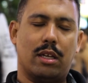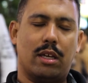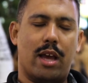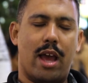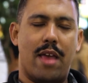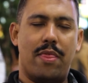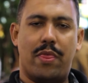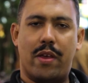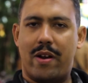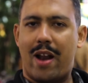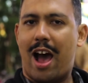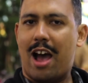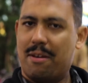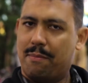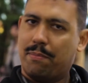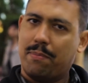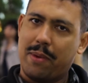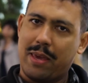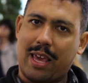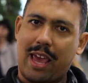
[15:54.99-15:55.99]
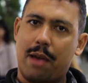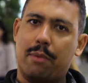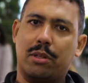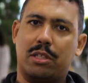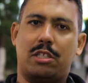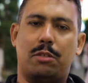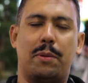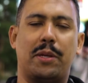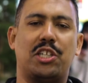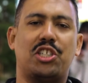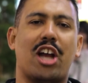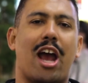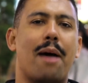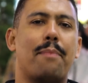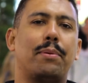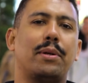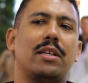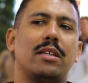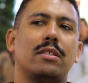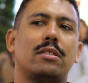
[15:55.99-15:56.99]
and they're not being able to speak
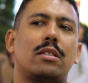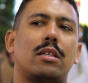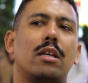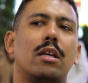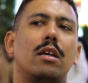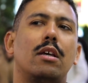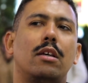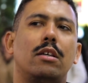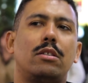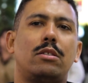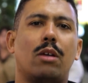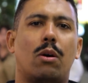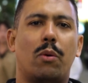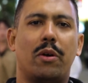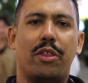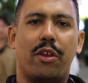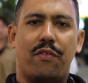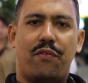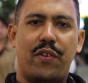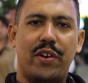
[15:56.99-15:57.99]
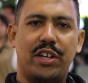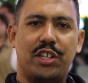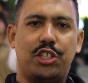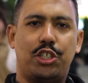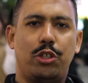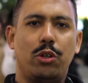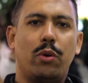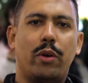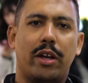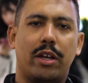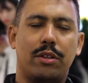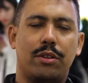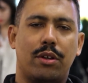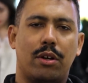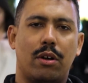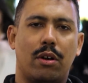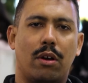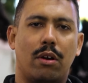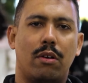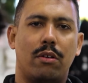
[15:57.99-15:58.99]
Japanese. So when they're finished doing
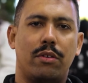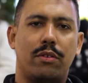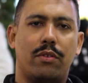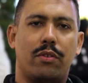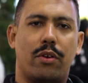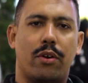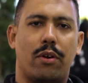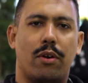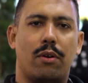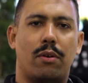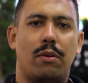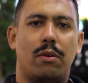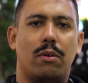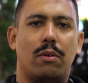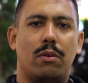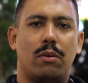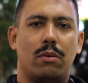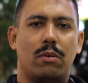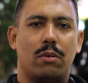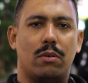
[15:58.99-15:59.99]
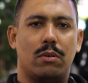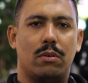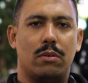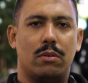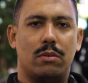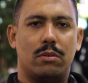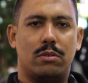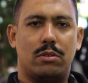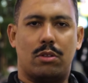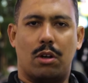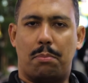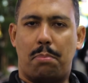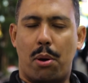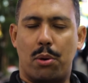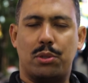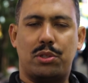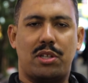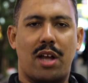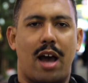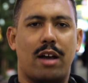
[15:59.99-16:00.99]
their
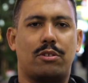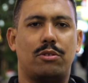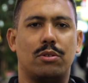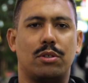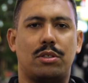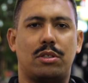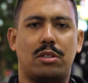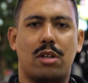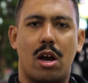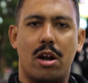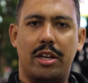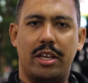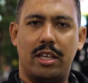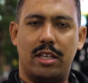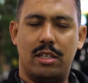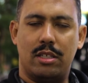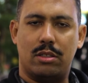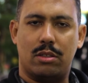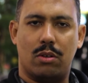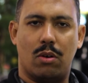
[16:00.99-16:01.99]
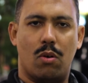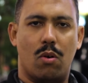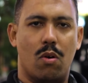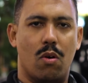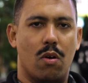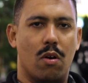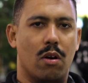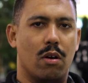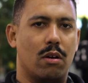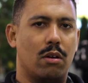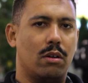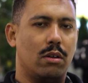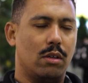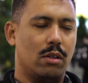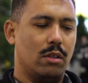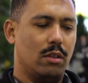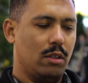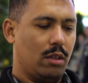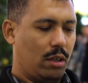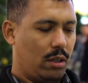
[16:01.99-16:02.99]
postdoctoral studies or
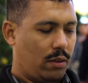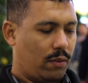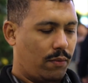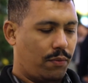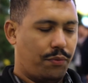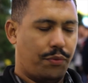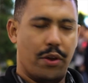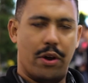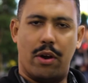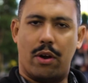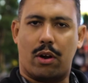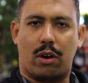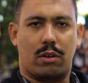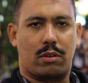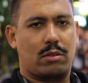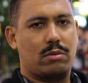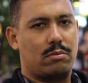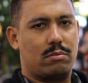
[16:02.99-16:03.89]
their